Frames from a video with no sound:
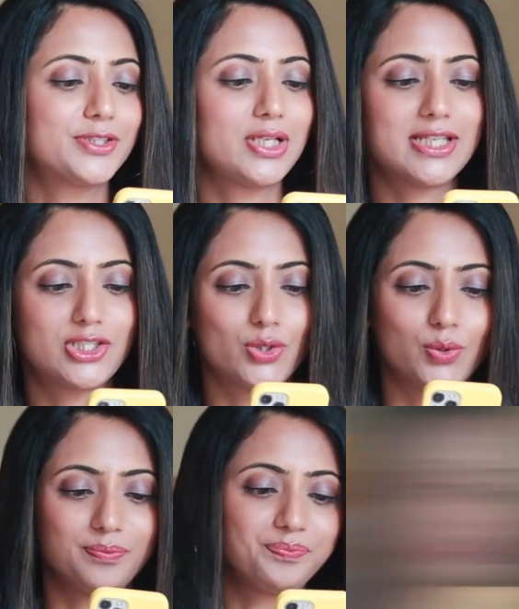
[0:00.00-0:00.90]
So let's
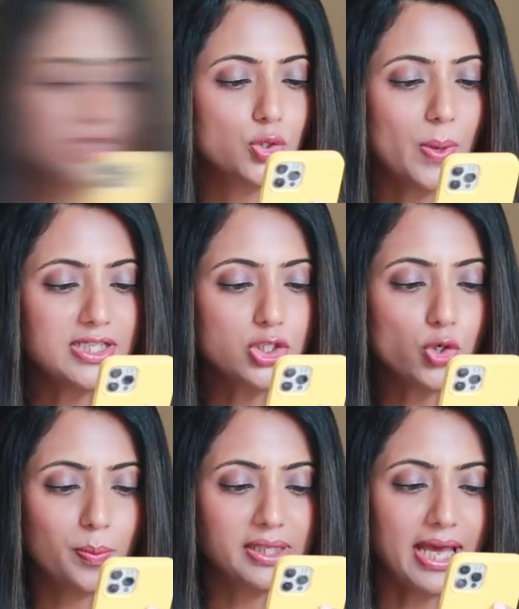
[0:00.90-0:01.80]
go. So once you
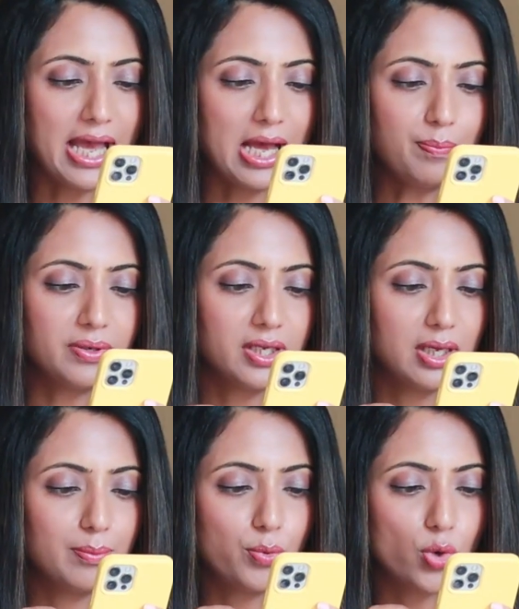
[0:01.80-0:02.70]
open the app,
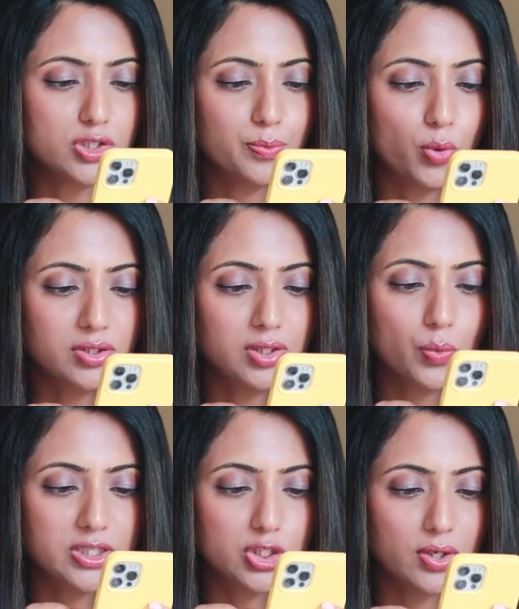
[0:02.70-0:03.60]
import both
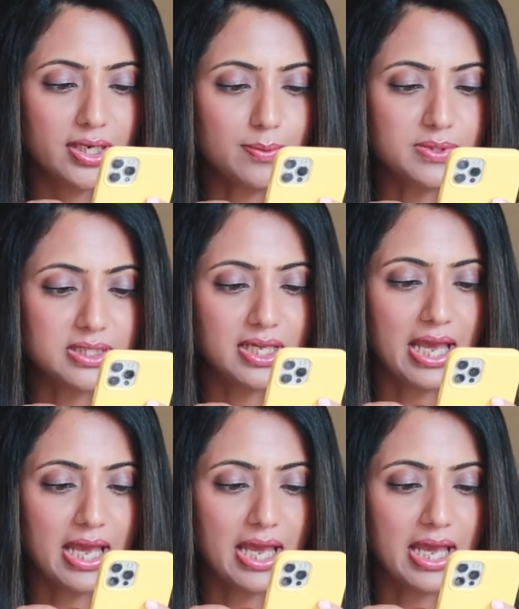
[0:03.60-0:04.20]
the video clips